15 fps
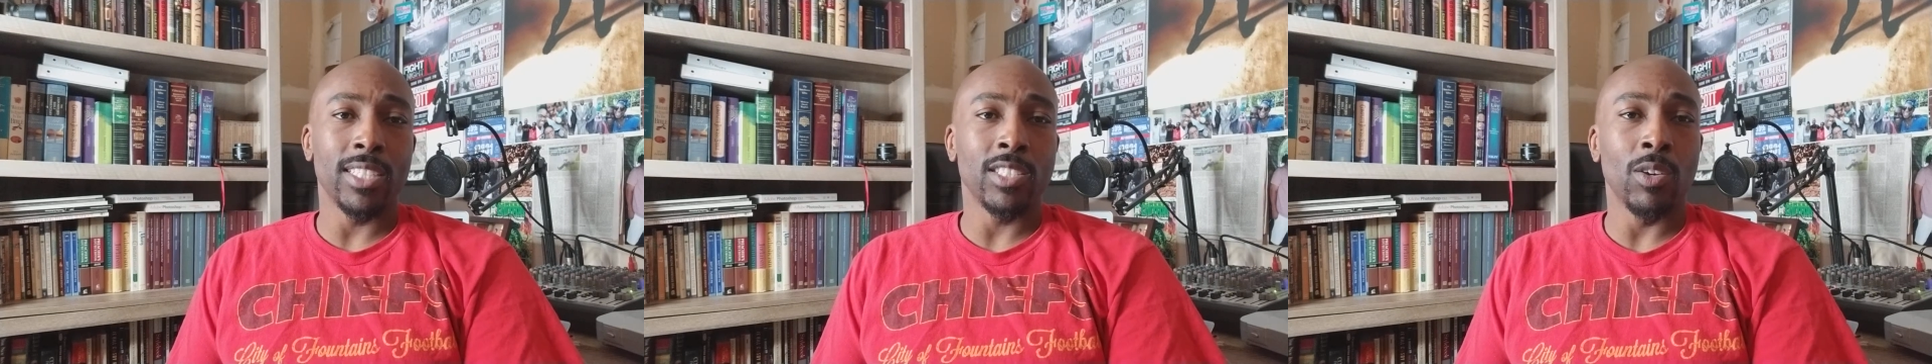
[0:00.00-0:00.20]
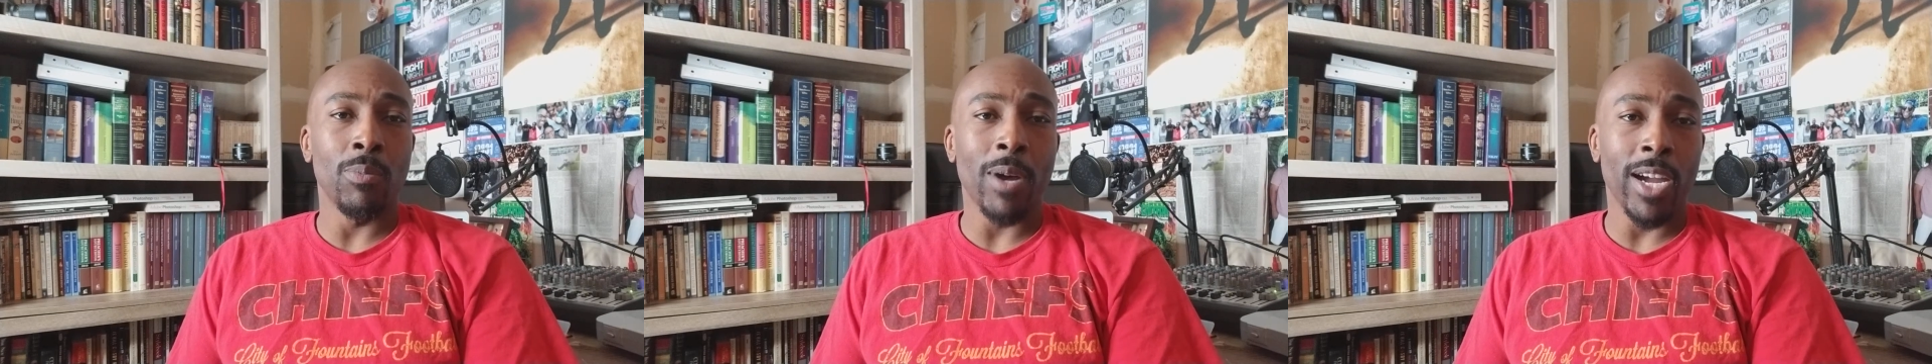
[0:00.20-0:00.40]

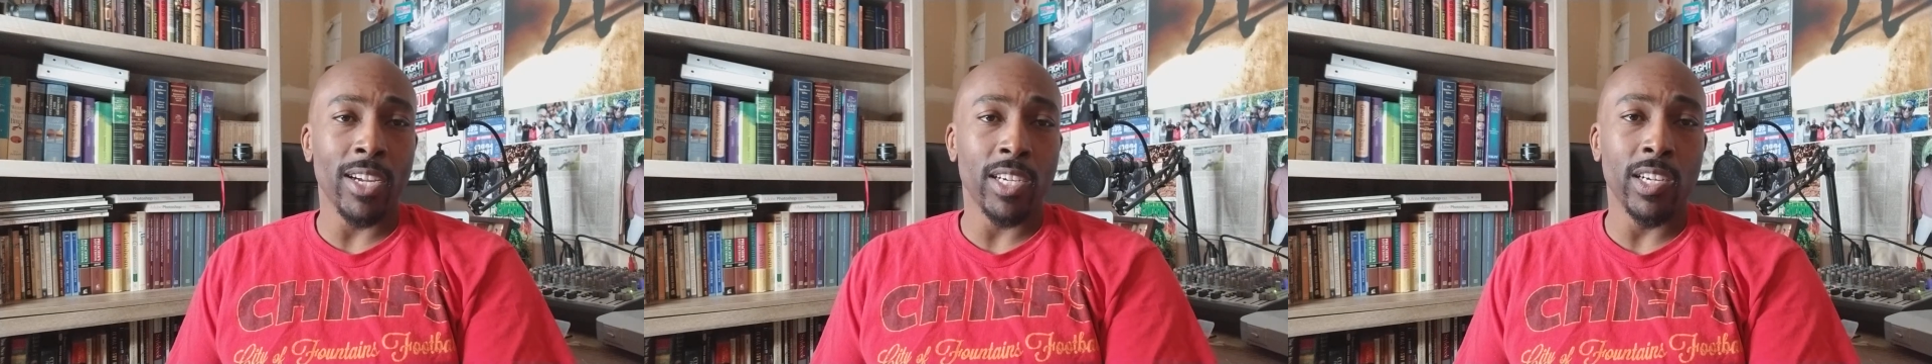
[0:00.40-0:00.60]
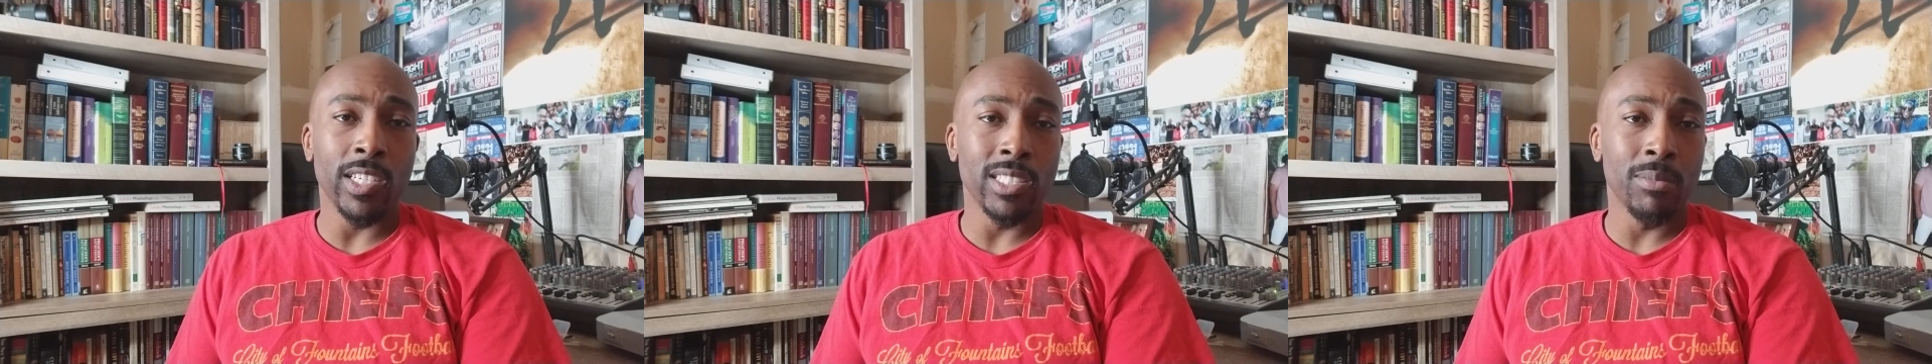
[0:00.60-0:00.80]
So, my
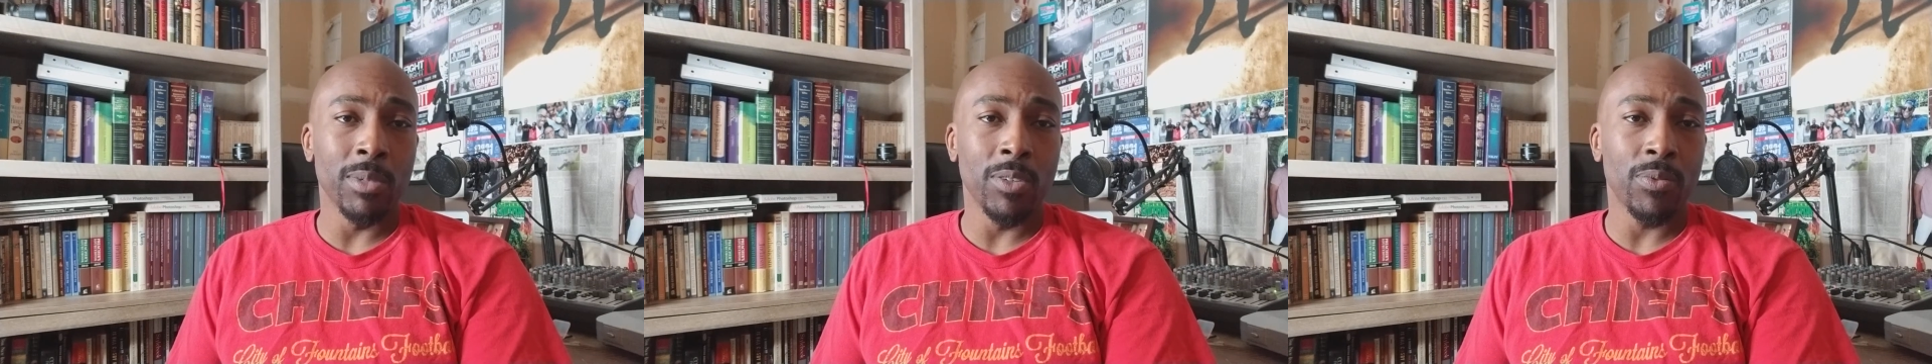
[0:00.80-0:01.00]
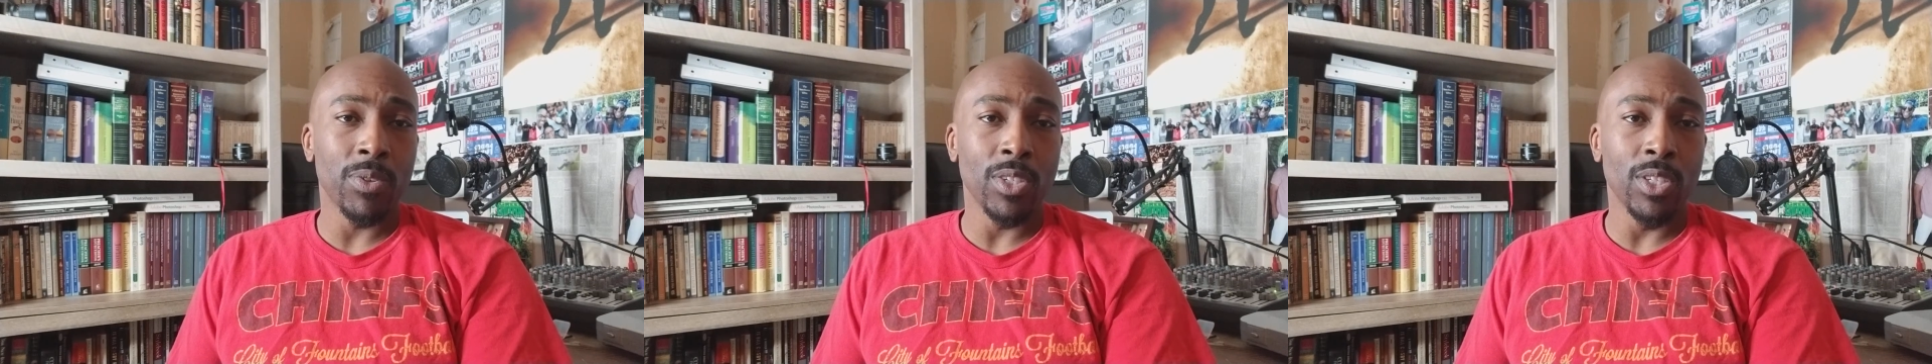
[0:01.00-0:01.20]

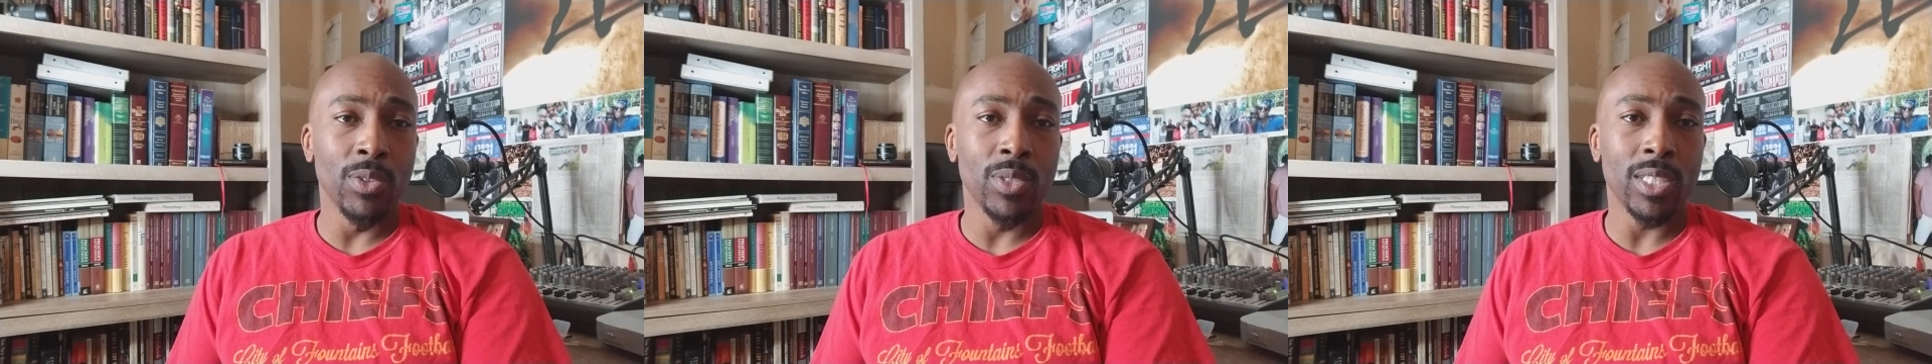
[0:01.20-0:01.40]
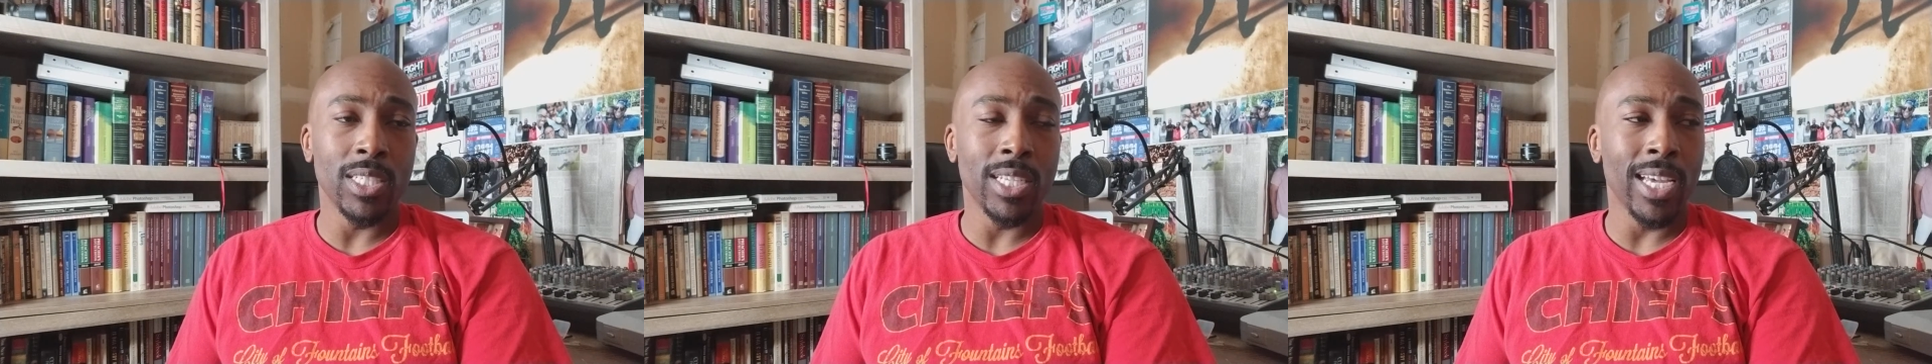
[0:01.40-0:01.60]
encouragement for
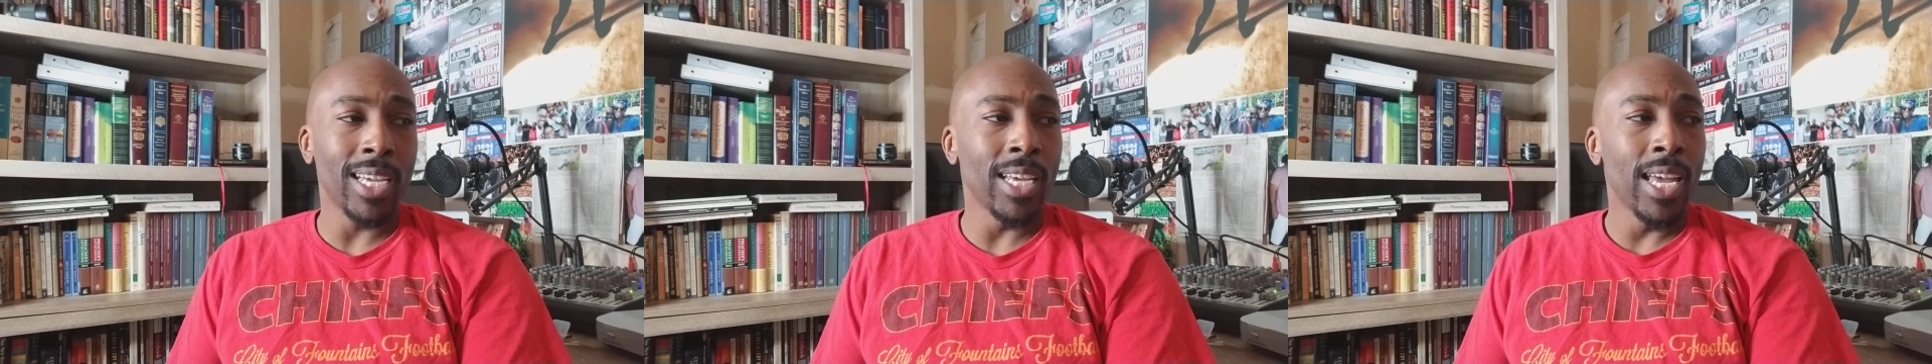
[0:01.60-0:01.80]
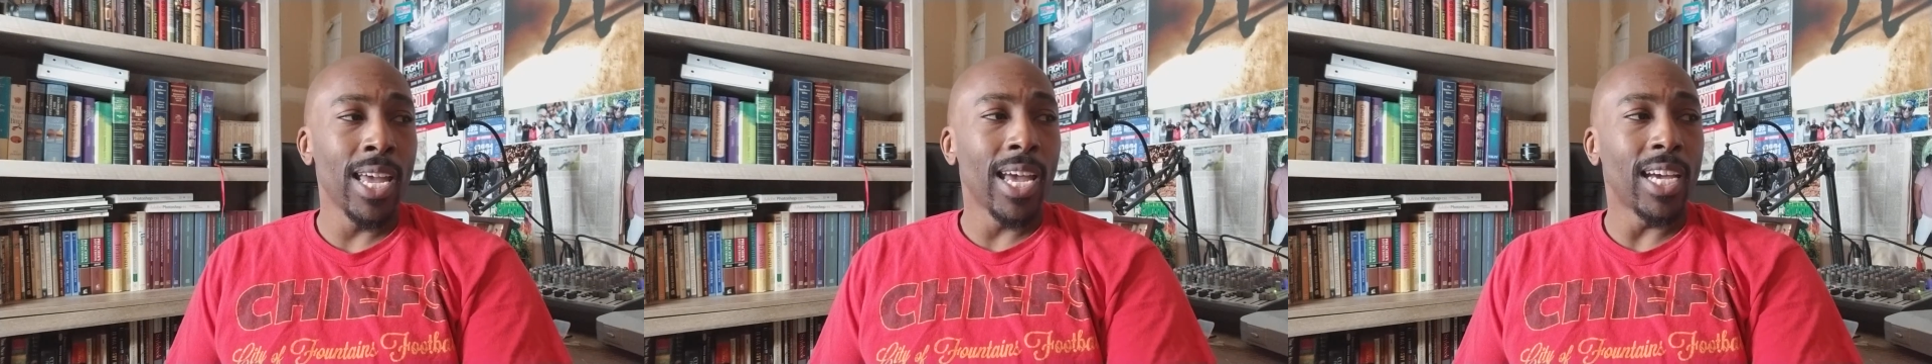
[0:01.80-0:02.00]
you today